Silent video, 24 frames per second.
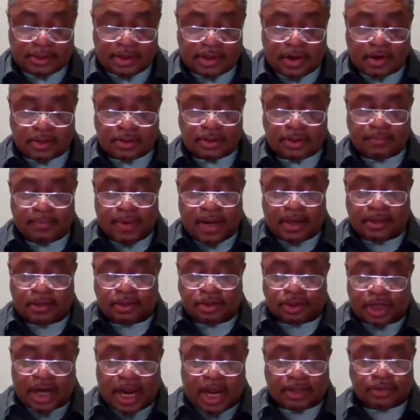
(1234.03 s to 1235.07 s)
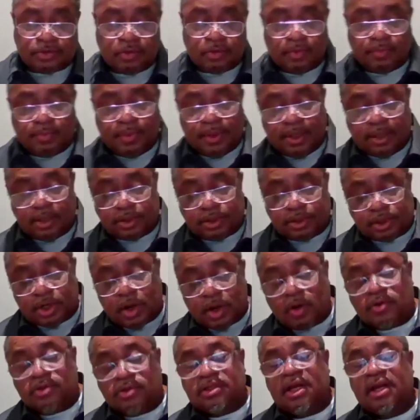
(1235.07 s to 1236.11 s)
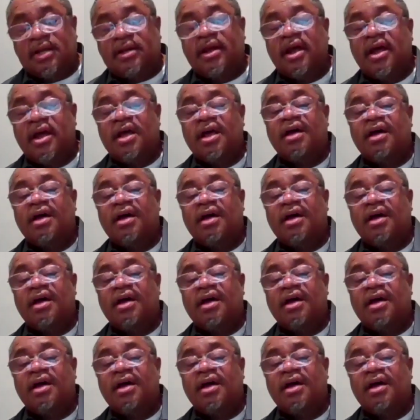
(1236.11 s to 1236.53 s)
talked about Joshua being chosen,